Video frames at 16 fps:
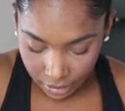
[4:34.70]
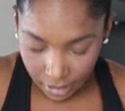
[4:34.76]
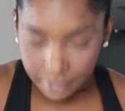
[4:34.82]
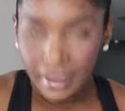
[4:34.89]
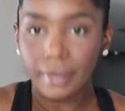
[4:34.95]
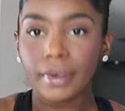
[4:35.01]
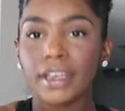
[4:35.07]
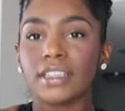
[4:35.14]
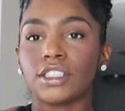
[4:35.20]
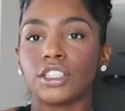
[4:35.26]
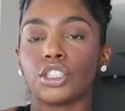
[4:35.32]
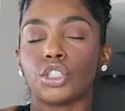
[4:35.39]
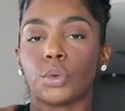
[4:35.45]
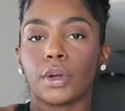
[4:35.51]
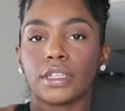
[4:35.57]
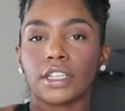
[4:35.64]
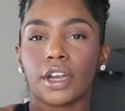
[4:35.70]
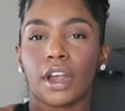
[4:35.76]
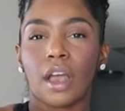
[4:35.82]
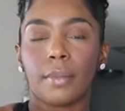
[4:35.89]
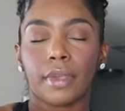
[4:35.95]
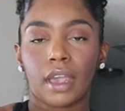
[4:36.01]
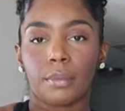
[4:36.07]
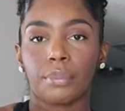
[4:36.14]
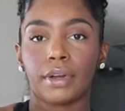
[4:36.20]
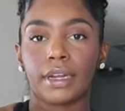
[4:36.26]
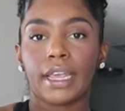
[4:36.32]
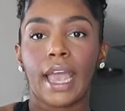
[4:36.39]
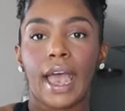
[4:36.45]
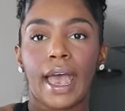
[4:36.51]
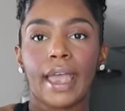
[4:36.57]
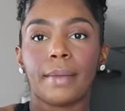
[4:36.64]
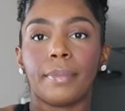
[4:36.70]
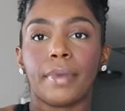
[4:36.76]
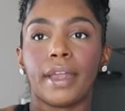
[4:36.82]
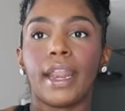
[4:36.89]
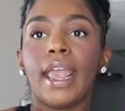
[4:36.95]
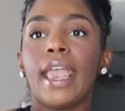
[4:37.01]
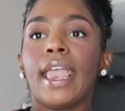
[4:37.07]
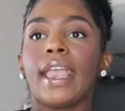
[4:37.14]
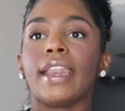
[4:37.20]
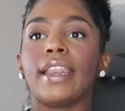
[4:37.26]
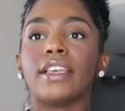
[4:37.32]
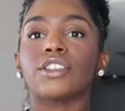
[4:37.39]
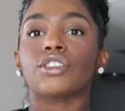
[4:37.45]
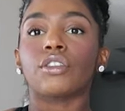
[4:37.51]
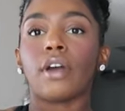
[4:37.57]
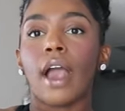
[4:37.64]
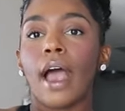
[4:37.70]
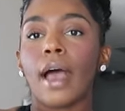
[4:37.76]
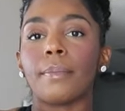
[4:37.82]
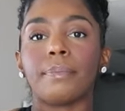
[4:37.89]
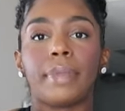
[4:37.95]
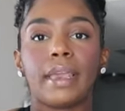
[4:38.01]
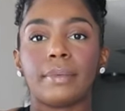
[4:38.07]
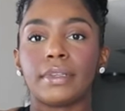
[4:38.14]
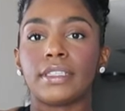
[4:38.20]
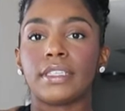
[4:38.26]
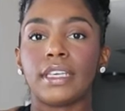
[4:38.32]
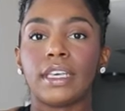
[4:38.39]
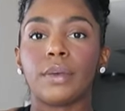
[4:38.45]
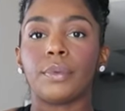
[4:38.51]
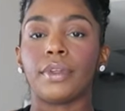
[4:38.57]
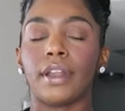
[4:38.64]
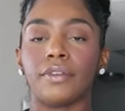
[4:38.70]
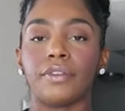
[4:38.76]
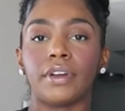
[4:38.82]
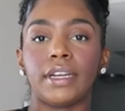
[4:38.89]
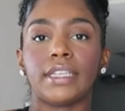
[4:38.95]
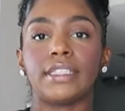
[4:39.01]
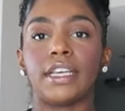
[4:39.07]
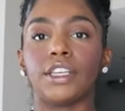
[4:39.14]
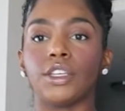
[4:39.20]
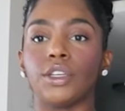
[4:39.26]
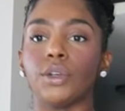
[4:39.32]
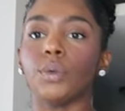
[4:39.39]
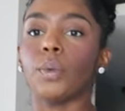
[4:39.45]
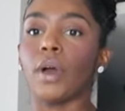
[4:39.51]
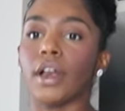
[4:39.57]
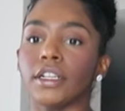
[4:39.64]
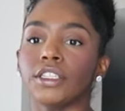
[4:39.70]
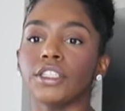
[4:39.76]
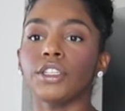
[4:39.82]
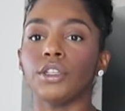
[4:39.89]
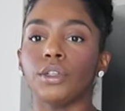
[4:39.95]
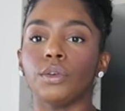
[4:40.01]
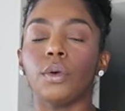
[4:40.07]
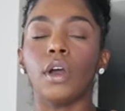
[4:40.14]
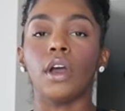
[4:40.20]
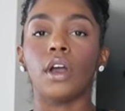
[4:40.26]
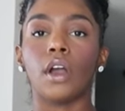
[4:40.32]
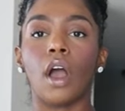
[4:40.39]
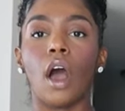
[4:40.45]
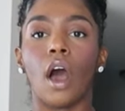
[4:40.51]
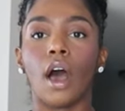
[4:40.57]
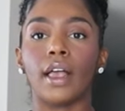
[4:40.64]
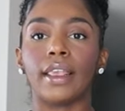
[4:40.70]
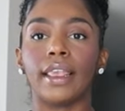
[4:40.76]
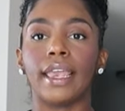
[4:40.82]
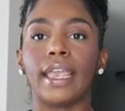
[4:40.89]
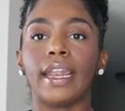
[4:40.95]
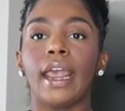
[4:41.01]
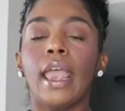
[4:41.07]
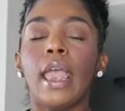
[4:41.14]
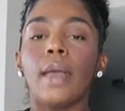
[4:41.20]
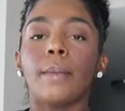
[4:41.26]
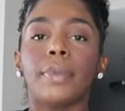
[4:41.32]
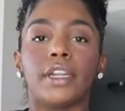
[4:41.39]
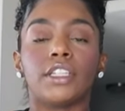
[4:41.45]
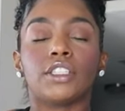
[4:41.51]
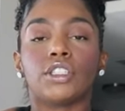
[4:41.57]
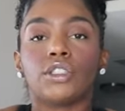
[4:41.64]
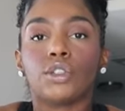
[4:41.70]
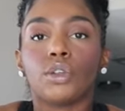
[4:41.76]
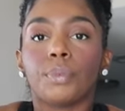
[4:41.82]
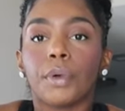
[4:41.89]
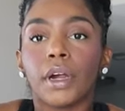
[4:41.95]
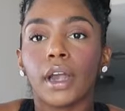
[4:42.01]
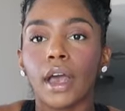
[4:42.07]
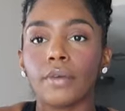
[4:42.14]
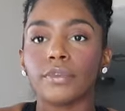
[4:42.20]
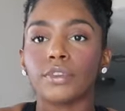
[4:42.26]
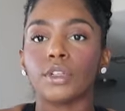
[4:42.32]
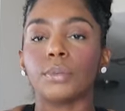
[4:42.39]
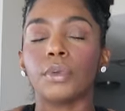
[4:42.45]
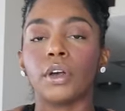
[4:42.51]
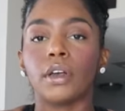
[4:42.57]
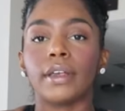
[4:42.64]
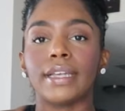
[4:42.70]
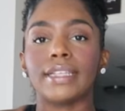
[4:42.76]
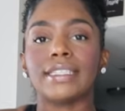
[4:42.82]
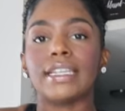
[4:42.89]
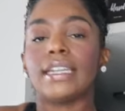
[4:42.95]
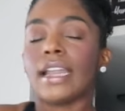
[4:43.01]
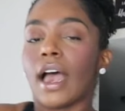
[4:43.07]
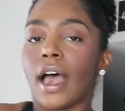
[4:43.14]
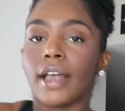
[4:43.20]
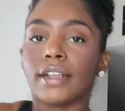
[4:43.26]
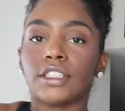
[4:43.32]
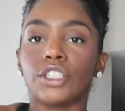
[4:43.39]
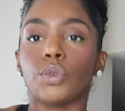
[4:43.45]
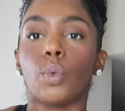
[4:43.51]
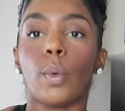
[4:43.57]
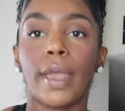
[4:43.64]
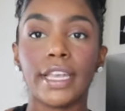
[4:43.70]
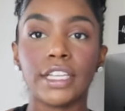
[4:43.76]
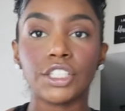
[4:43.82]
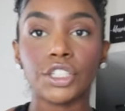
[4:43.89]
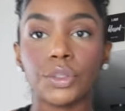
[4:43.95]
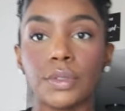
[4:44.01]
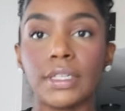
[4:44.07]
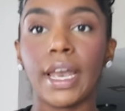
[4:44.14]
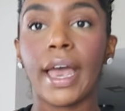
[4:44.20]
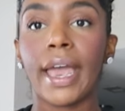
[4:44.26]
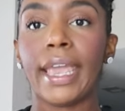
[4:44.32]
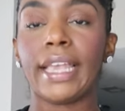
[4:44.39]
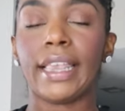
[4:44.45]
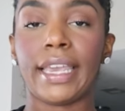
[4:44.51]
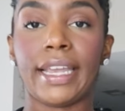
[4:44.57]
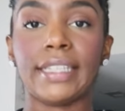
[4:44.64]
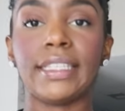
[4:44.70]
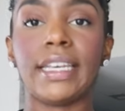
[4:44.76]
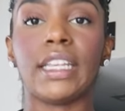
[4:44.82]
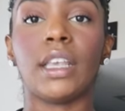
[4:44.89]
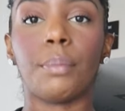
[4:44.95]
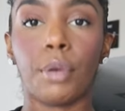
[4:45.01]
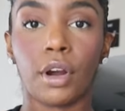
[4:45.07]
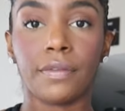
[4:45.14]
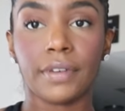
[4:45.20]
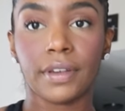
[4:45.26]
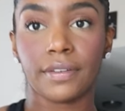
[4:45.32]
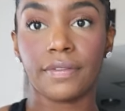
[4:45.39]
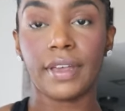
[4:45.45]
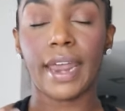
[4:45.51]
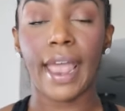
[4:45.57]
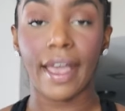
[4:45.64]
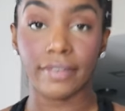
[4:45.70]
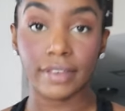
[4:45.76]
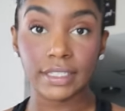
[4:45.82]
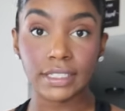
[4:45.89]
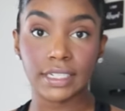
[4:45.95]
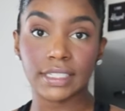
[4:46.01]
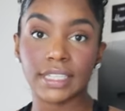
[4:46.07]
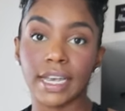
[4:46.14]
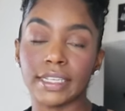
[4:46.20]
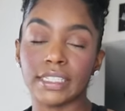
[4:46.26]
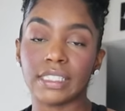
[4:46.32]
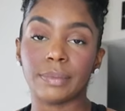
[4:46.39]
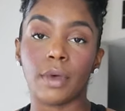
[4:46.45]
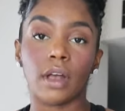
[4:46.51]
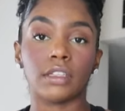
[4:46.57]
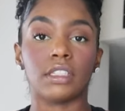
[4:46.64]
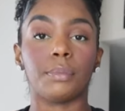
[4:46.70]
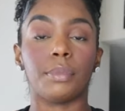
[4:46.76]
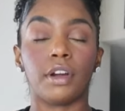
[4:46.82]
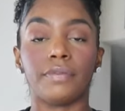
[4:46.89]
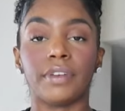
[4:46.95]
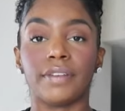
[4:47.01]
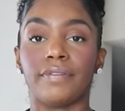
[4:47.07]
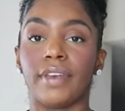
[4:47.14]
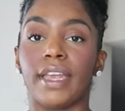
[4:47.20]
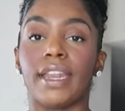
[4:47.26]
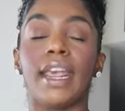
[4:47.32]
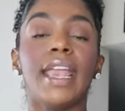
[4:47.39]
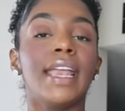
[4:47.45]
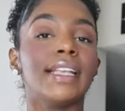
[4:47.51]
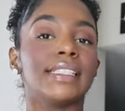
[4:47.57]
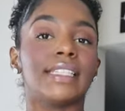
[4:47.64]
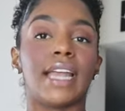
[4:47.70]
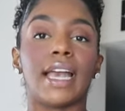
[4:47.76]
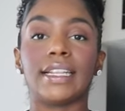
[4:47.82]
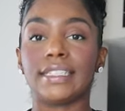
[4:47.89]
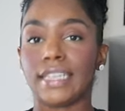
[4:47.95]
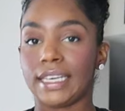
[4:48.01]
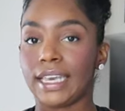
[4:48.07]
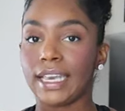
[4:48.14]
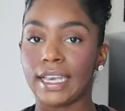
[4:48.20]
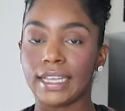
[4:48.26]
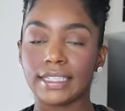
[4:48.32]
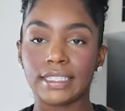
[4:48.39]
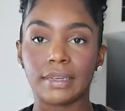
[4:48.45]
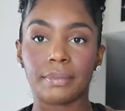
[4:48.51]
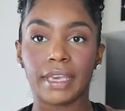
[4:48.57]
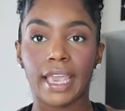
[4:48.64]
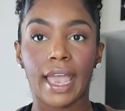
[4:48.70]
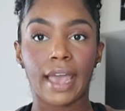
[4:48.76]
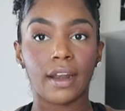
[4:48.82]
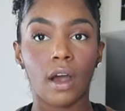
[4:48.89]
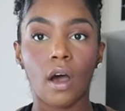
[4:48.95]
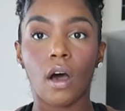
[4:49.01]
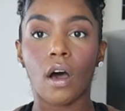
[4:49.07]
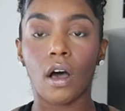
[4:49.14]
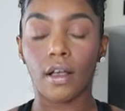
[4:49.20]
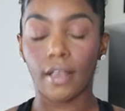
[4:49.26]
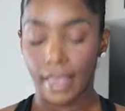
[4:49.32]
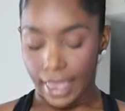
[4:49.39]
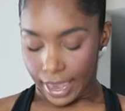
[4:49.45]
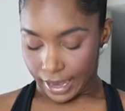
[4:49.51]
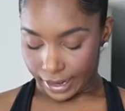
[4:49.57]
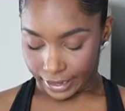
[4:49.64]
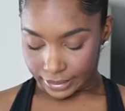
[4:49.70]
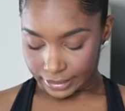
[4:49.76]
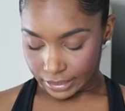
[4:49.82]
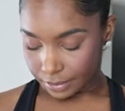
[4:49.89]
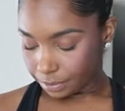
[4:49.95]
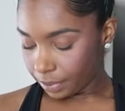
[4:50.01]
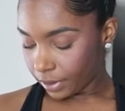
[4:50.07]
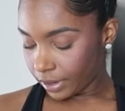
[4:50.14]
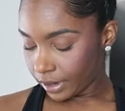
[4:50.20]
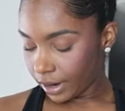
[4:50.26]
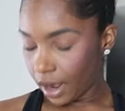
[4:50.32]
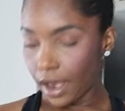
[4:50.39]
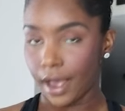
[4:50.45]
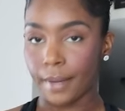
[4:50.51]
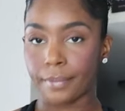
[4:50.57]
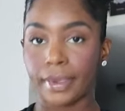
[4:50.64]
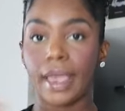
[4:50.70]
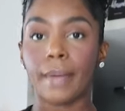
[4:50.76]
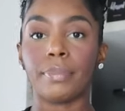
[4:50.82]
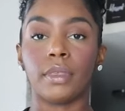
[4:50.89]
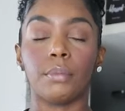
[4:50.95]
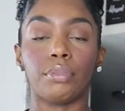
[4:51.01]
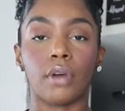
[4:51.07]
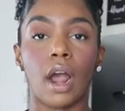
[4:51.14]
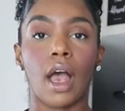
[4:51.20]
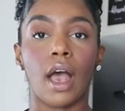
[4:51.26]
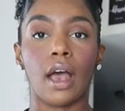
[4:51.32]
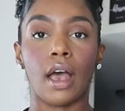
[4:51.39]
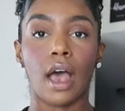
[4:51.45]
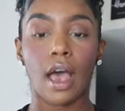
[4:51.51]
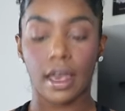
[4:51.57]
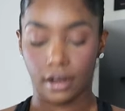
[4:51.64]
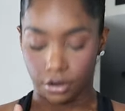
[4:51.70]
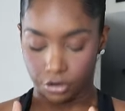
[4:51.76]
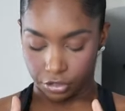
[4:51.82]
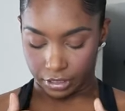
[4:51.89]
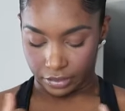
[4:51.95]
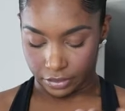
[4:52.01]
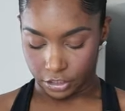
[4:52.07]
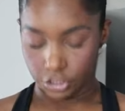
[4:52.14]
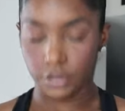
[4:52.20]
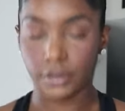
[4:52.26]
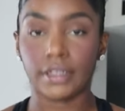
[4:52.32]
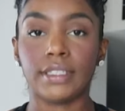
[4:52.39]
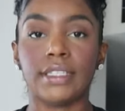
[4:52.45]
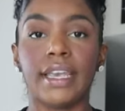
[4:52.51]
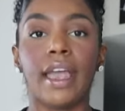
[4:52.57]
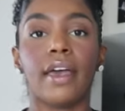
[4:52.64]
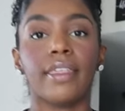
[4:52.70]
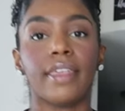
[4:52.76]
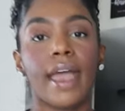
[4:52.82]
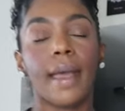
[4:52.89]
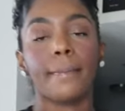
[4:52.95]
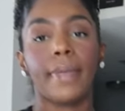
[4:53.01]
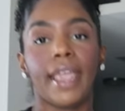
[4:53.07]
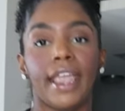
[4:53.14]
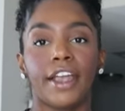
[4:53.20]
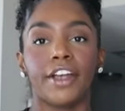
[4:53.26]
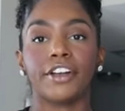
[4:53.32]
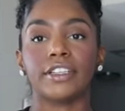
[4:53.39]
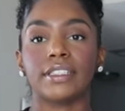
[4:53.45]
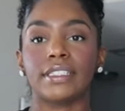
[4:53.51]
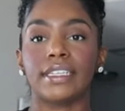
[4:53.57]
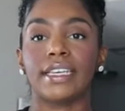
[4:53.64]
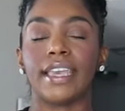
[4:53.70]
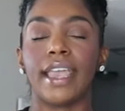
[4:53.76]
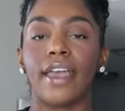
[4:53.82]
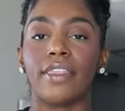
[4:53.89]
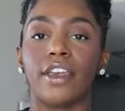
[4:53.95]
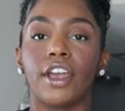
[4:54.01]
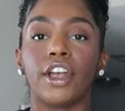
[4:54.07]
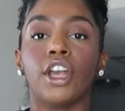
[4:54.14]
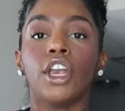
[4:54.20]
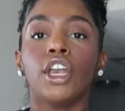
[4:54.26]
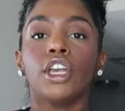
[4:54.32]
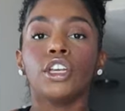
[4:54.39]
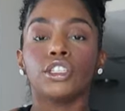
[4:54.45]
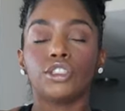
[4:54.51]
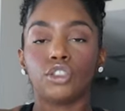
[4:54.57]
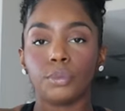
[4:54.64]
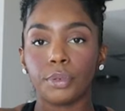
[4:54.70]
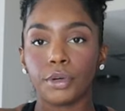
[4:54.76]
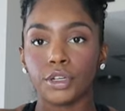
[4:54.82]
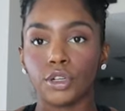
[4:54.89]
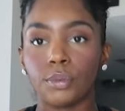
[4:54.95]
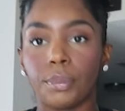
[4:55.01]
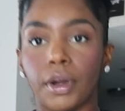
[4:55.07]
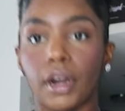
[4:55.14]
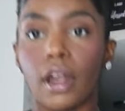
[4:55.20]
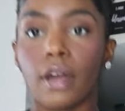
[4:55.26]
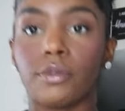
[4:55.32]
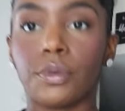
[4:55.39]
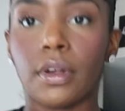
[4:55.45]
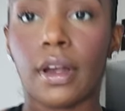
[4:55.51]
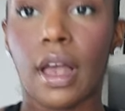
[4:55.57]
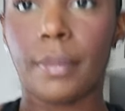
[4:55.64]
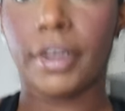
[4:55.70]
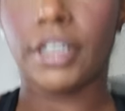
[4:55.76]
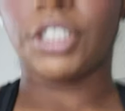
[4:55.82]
Maybe because the shorts are coming up pretty high, but it is crop, baby tee, whatever it is that you want to call it. But it's super comfortable. It's not way too tight. Like, it's like the perfect fit. I have this in a size small. It's a perfect fit. It's not digging into me at all. And I did put, kept the bra on underneath this. You can see how that pairs together. Super duper comfortable. I'll come